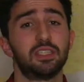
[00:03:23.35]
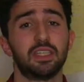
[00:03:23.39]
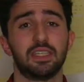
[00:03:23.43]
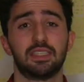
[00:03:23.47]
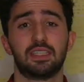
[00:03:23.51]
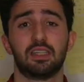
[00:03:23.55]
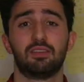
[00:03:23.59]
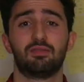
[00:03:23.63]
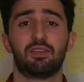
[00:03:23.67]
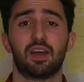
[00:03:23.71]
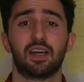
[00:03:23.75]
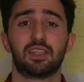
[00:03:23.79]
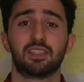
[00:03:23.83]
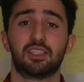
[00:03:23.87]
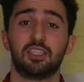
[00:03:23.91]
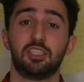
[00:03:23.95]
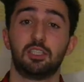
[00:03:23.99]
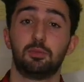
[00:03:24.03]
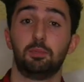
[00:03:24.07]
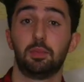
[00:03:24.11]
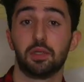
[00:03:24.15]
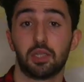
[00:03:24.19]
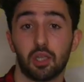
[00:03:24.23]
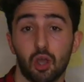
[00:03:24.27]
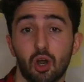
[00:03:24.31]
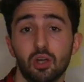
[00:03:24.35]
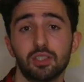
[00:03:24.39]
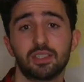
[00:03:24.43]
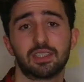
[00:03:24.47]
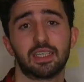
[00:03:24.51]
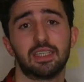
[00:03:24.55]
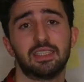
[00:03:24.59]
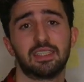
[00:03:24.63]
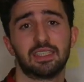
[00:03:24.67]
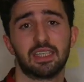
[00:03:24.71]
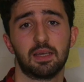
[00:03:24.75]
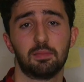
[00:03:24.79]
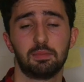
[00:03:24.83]
disadvantage because
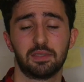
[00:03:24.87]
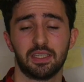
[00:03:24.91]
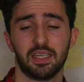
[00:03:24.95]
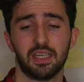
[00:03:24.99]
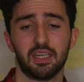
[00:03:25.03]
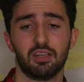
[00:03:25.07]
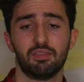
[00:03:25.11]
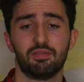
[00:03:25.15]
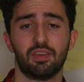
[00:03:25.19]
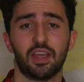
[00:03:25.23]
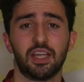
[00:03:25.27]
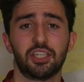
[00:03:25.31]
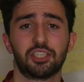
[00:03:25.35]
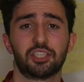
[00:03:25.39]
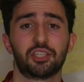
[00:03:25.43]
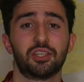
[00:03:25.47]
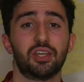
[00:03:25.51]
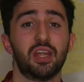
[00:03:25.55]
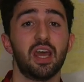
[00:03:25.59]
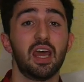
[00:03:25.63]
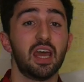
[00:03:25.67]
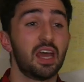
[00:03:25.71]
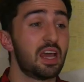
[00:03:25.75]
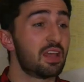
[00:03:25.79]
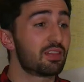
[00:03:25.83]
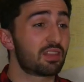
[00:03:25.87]
they skip to innovation